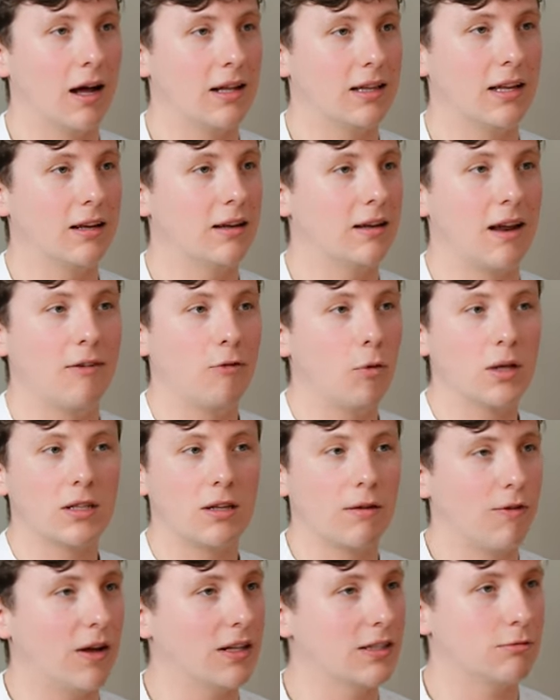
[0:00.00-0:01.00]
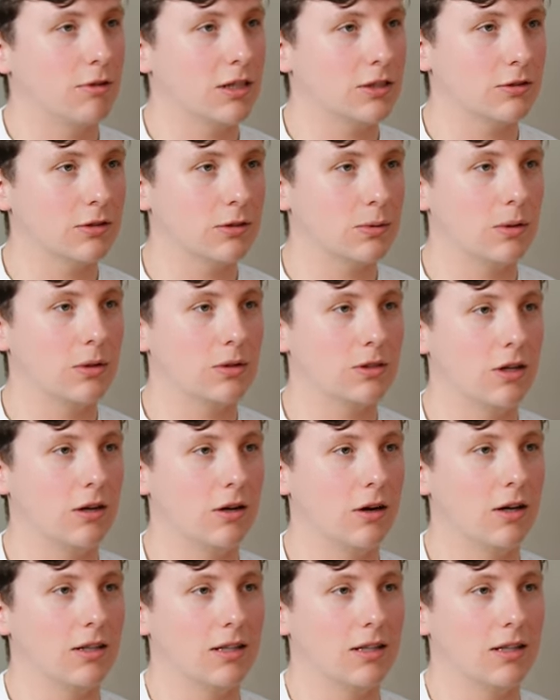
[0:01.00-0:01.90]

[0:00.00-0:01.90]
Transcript: I never went to fancy restaurants when I was younger.